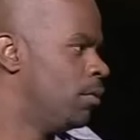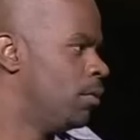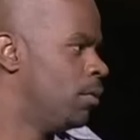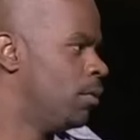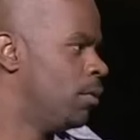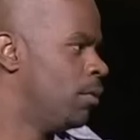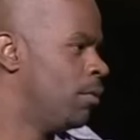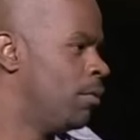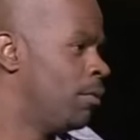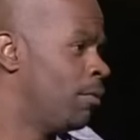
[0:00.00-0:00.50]

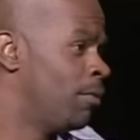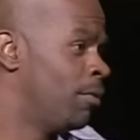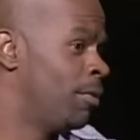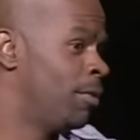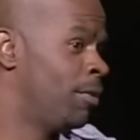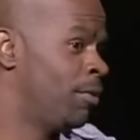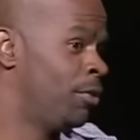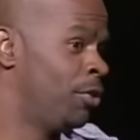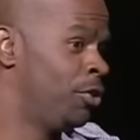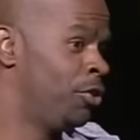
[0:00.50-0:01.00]
kids.
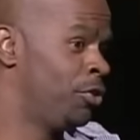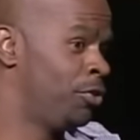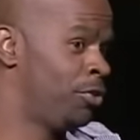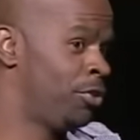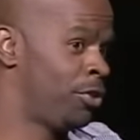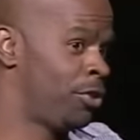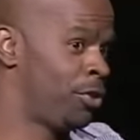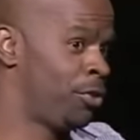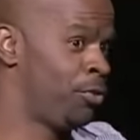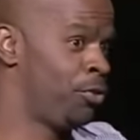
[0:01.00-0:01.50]
Well, did you
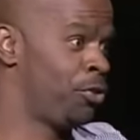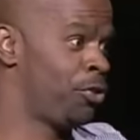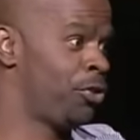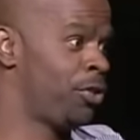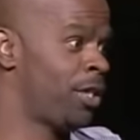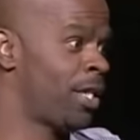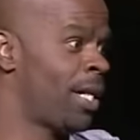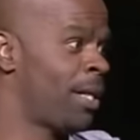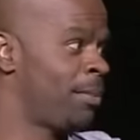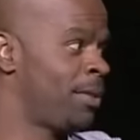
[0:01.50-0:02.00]
just lose
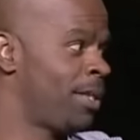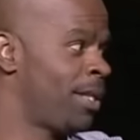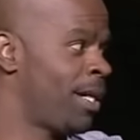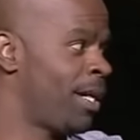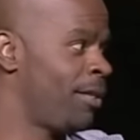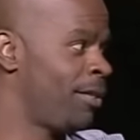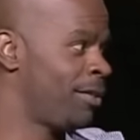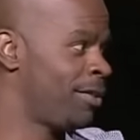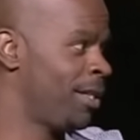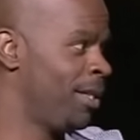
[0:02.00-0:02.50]
your job
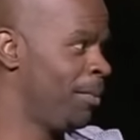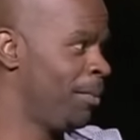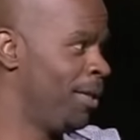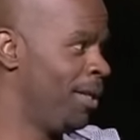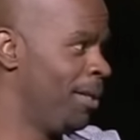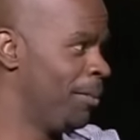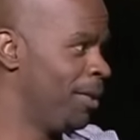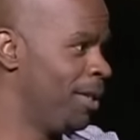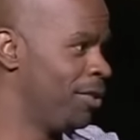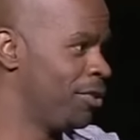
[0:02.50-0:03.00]
tonight or something?
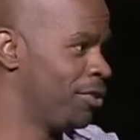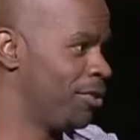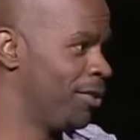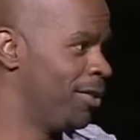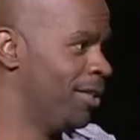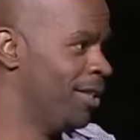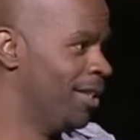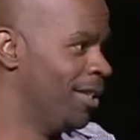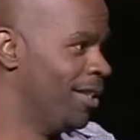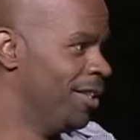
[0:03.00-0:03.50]
I'm not sure.